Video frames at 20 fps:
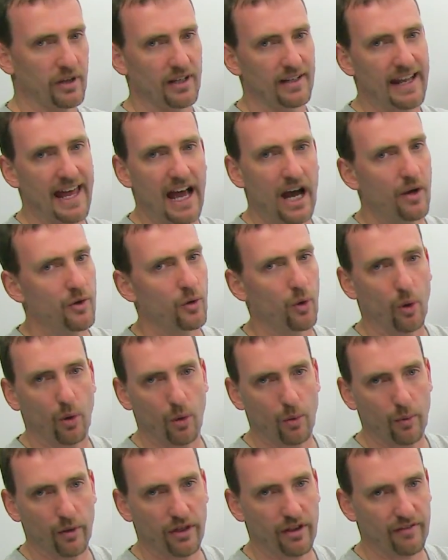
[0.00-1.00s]
a noun
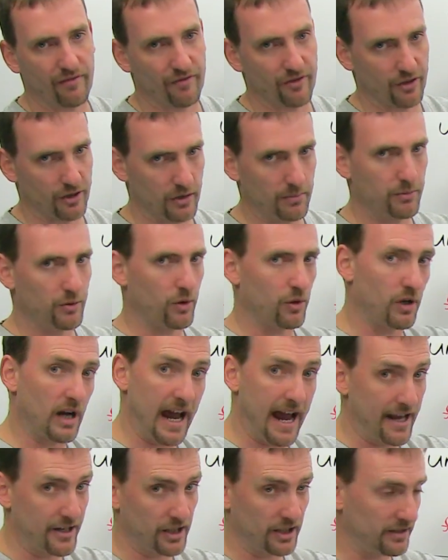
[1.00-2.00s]
or with a verb or
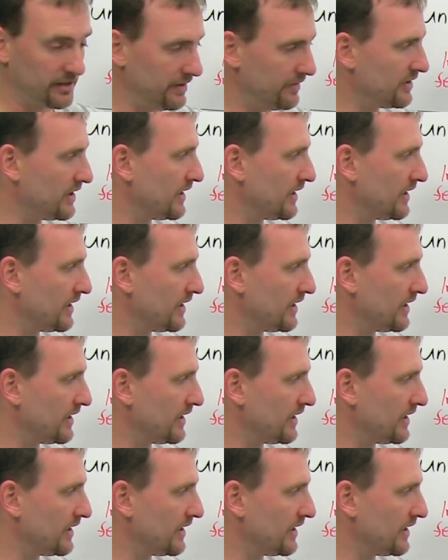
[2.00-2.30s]
adjectives.